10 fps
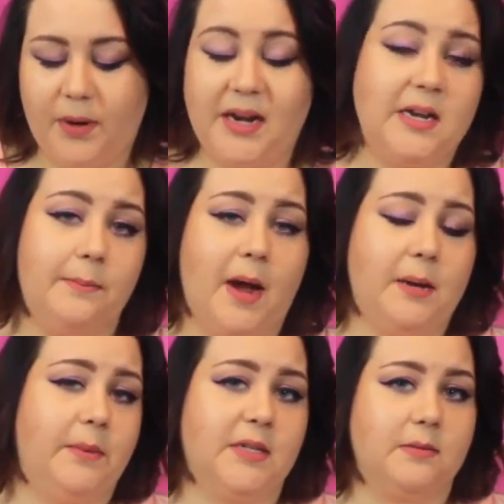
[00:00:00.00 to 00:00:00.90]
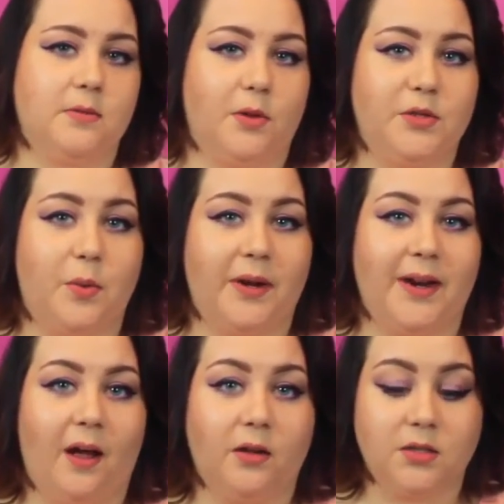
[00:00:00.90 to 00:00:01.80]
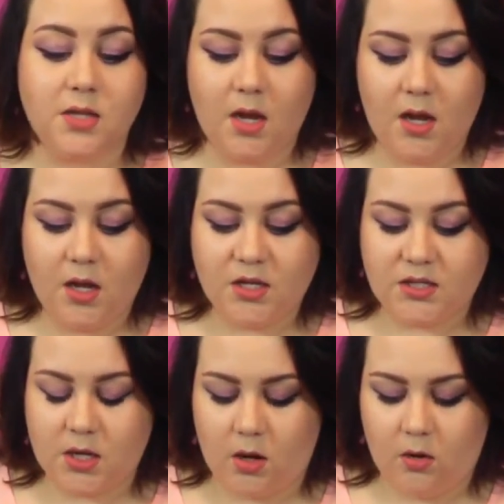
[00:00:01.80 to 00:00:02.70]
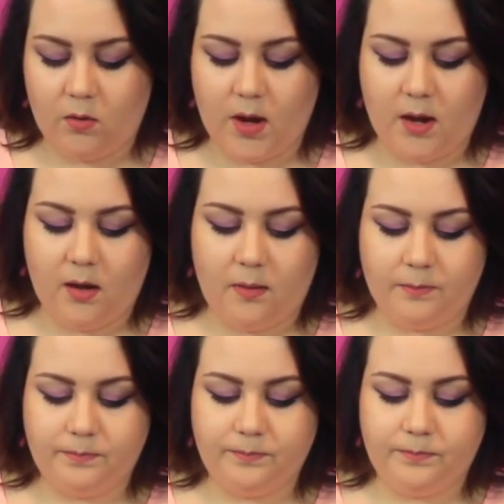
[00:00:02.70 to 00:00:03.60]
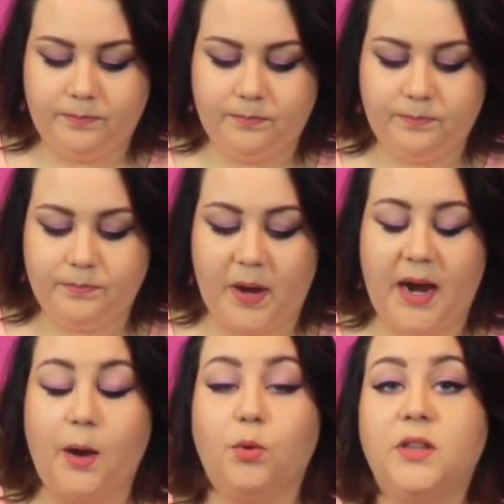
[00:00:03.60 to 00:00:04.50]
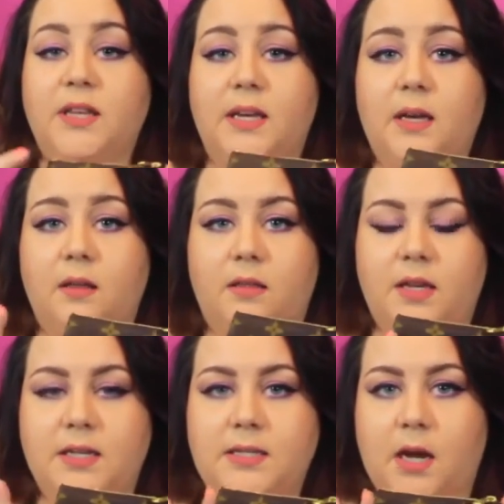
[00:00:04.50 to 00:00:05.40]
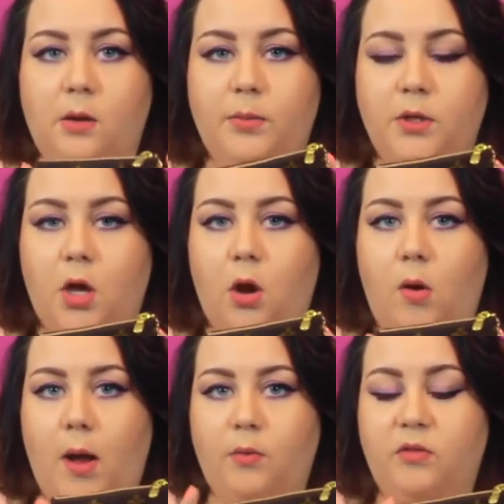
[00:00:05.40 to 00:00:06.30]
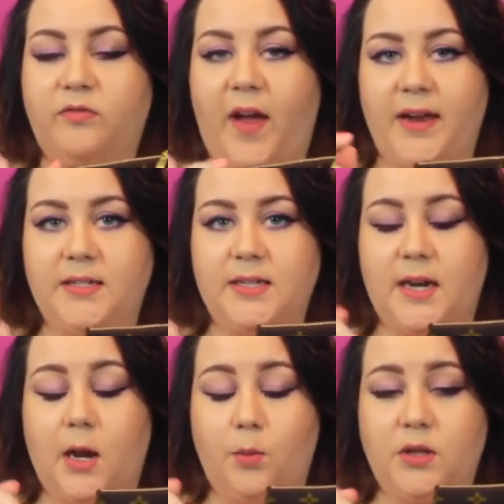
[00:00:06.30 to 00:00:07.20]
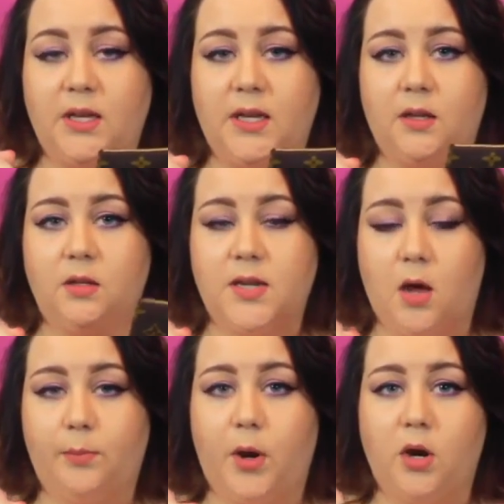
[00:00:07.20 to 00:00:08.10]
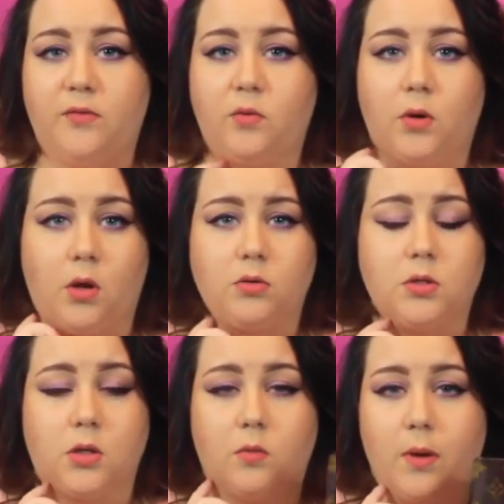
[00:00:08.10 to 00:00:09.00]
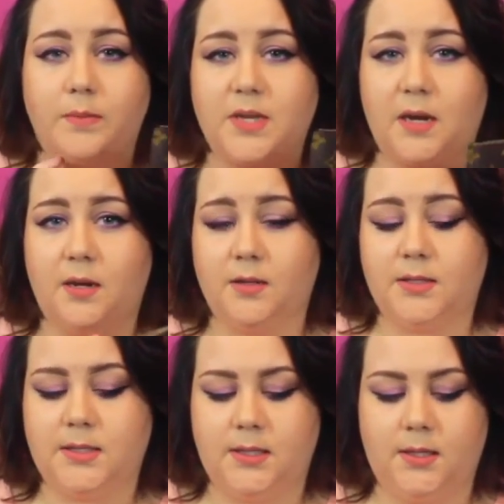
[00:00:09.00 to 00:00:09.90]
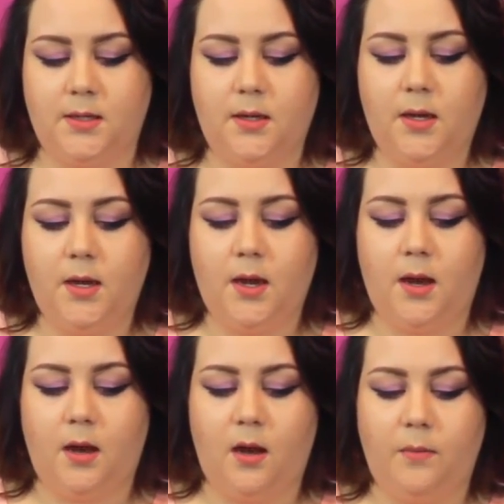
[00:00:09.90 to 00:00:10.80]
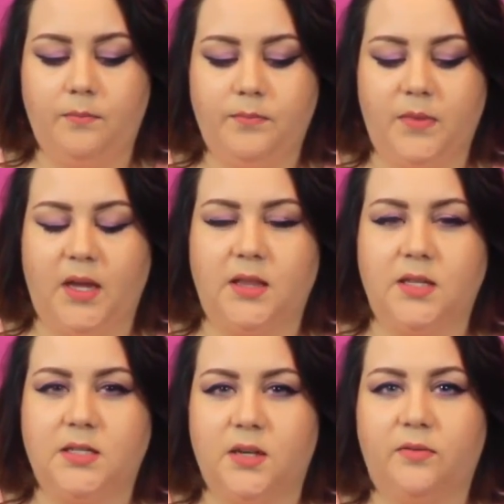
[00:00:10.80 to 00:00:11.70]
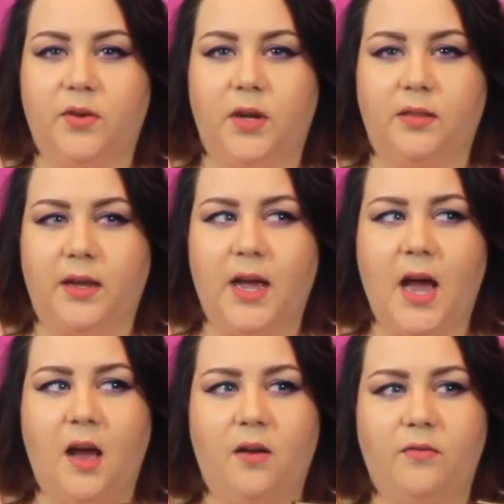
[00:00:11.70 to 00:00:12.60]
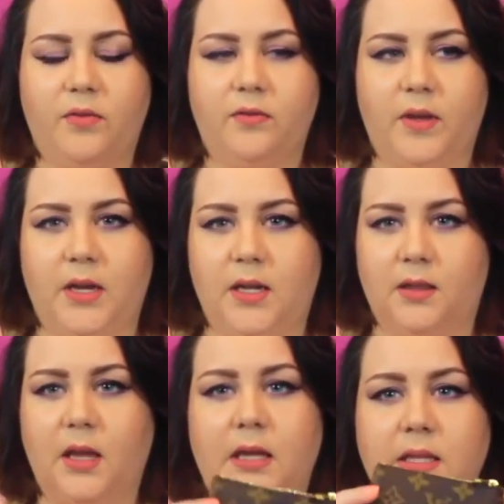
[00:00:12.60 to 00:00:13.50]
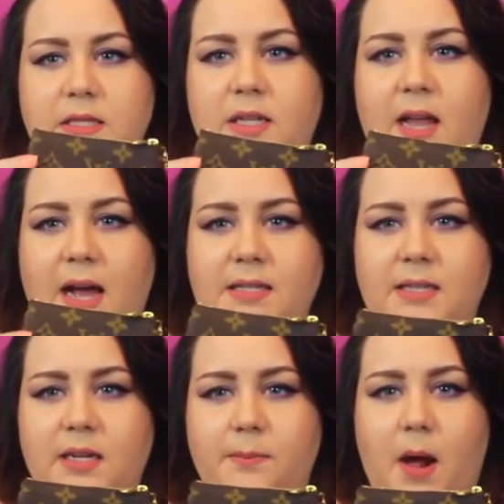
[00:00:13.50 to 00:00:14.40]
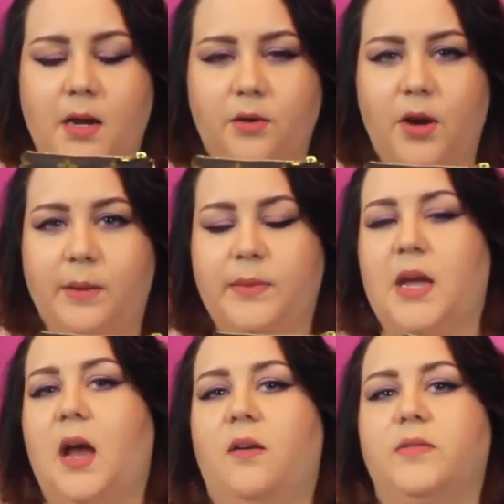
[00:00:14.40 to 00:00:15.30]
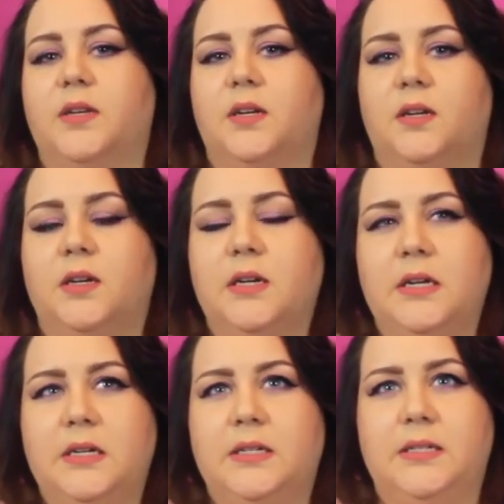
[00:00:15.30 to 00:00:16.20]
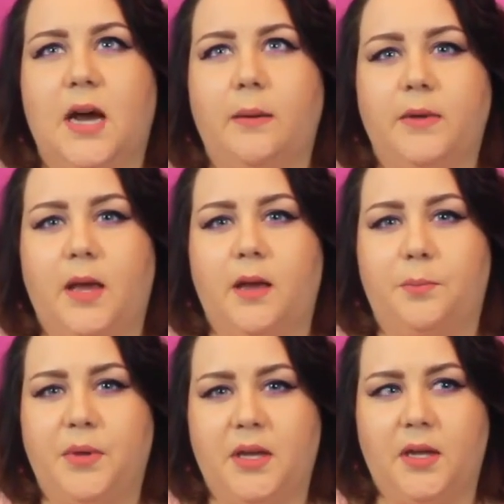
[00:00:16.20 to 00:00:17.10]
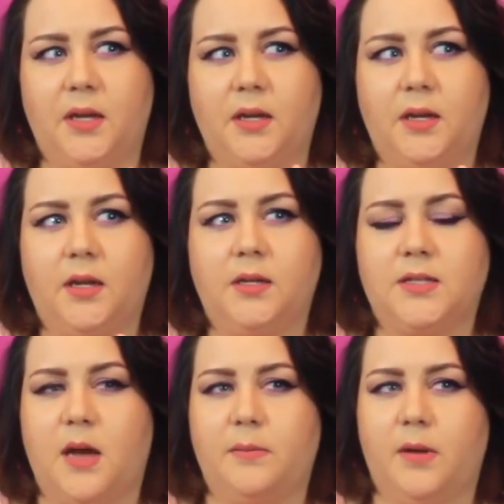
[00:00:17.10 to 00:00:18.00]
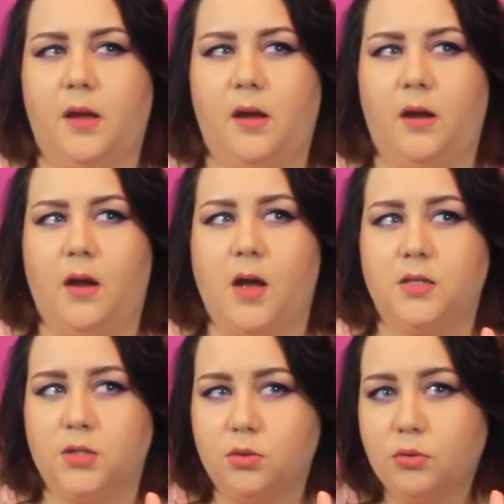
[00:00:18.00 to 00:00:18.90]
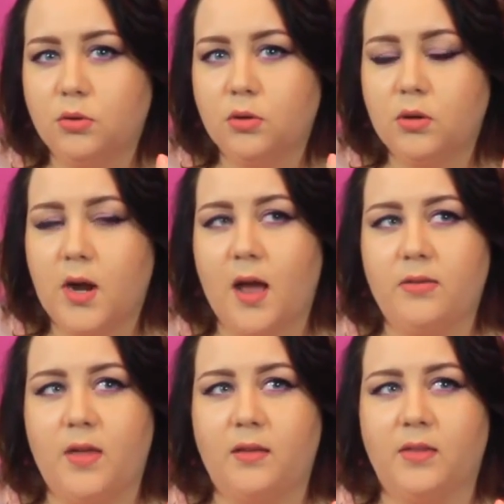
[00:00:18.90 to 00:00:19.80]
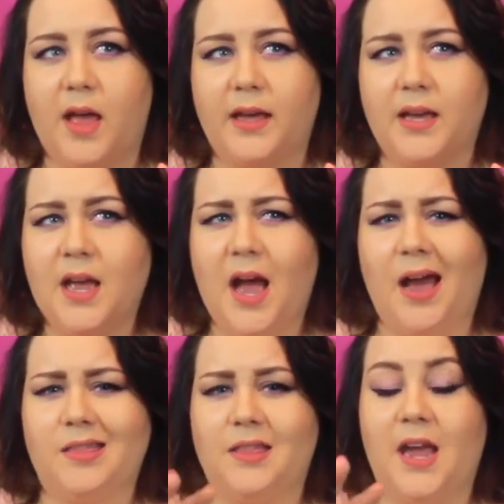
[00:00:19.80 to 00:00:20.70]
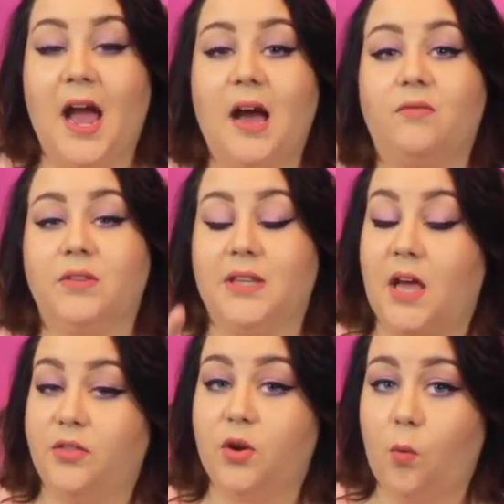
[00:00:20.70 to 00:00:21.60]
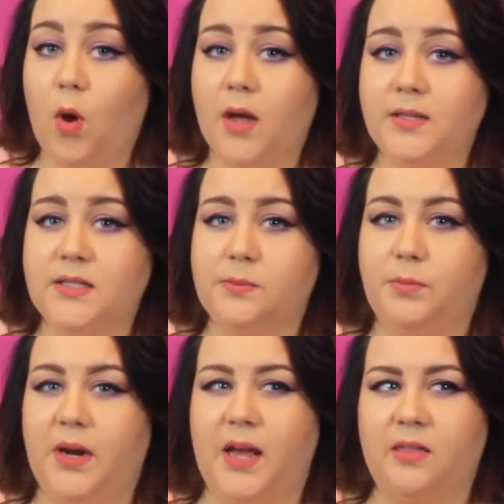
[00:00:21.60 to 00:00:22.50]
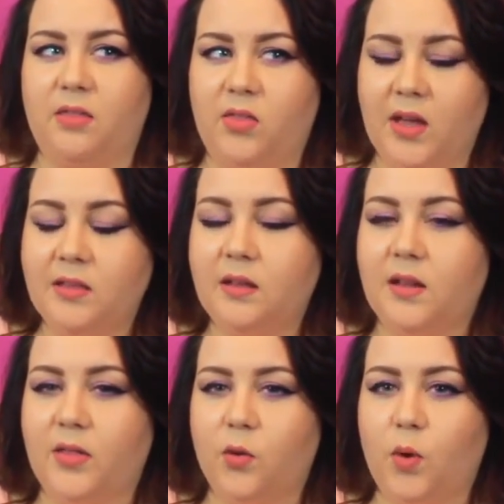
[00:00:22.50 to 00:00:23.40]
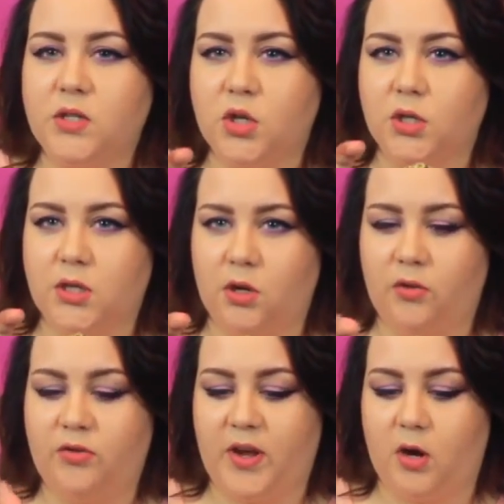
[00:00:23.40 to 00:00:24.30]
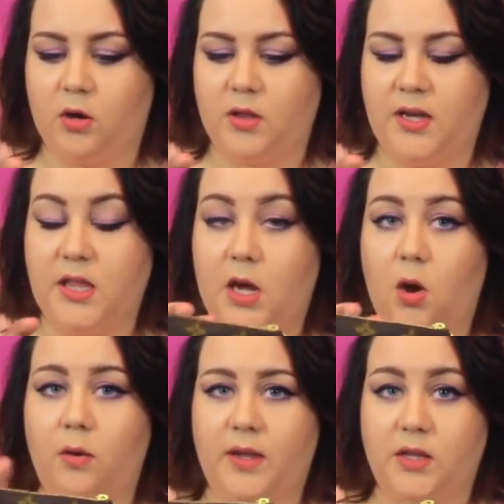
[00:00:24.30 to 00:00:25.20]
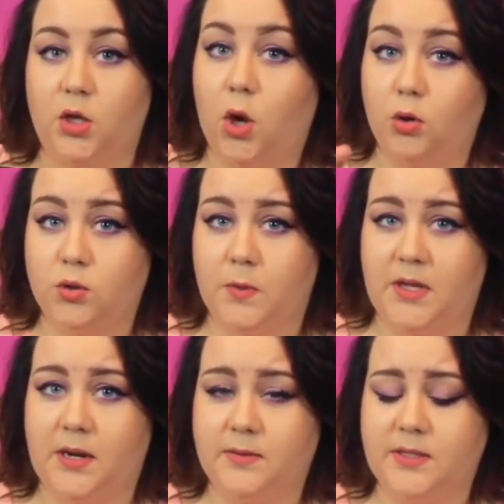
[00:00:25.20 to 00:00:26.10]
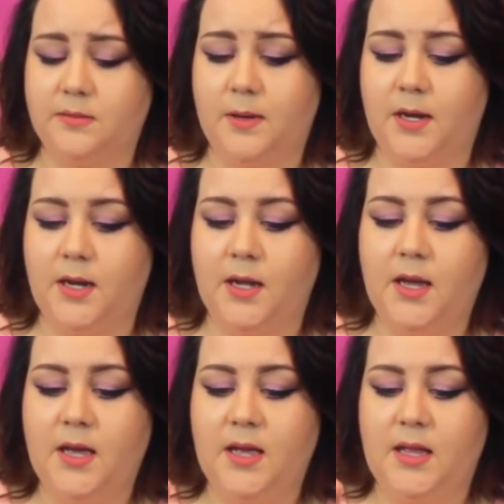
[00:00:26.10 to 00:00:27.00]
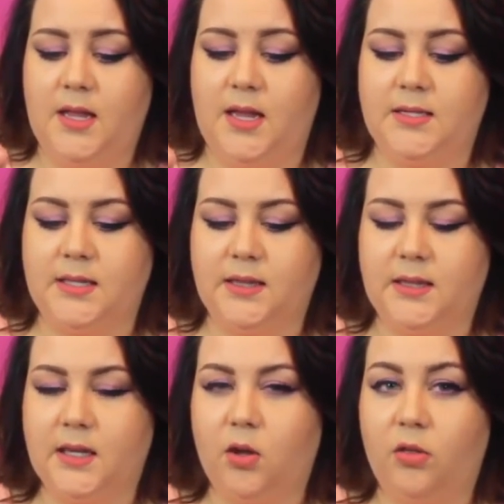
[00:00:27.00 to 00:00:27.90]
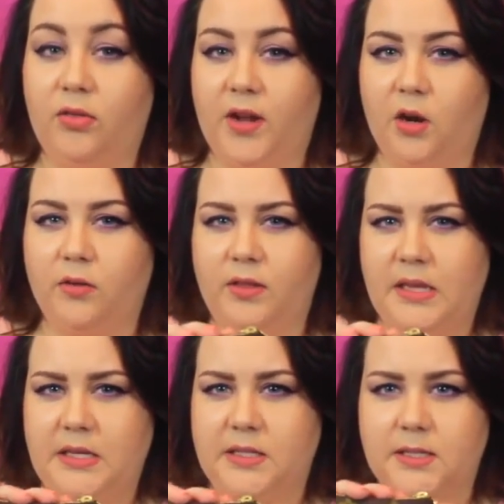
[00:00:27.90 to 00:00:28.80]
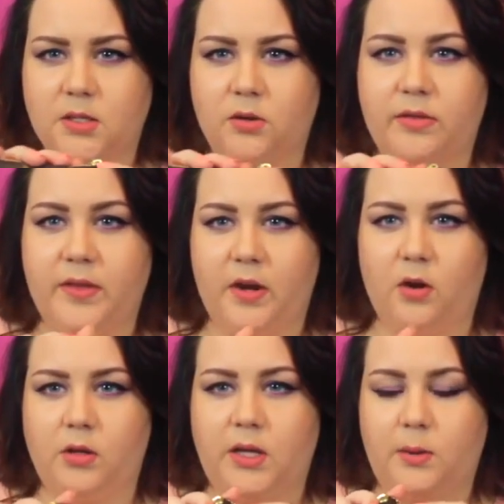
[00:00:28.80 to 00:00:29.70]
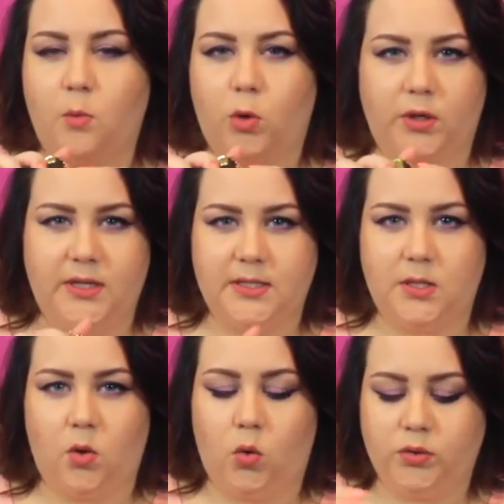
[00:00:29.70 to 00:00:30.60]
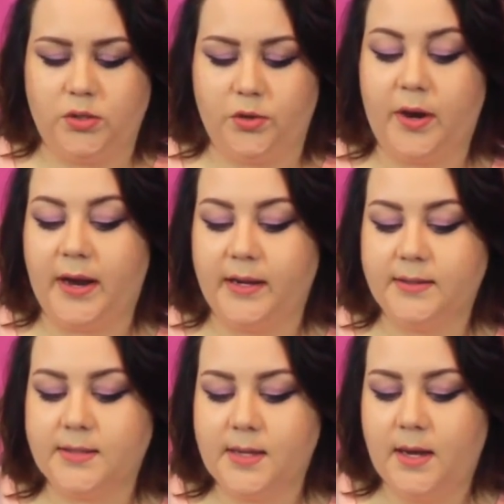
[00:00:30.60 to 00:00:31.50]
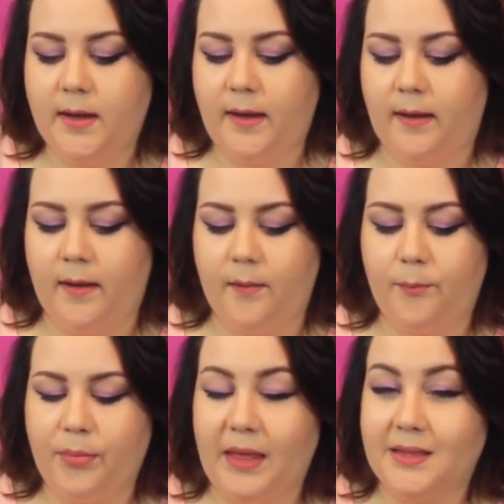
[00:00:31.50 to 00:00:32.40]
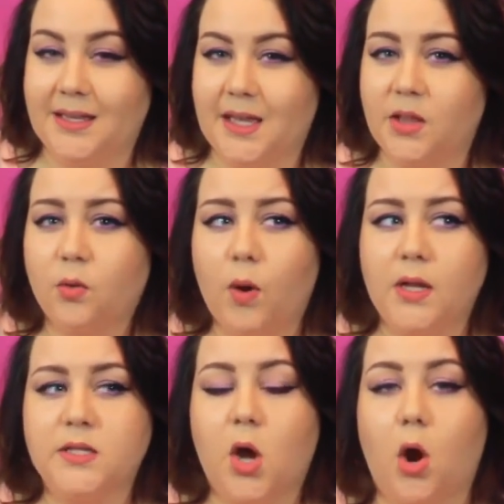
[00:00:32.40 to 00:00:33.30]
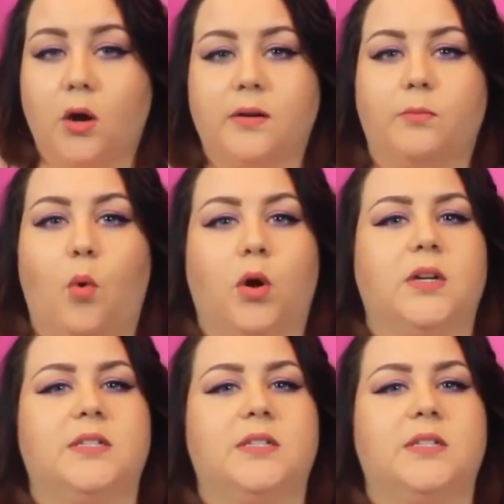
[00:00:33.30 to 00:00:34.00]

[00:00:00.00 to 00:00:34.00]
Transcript: But I didn't mind because it was only $20. So, but I will link this down below. I will find it and I will link it in the down bar if you want to go to their website and see like the different, they have it in like this classic monogram. They have the Damier Ebene, Damier Azur, and then like they have leather ones, but I think the leather ones are a little thicker. Like they go like the Coach one that I was explaining. It's a little thicker than these. These are thinner and like more easy to hold in your hands. And the leather ones are more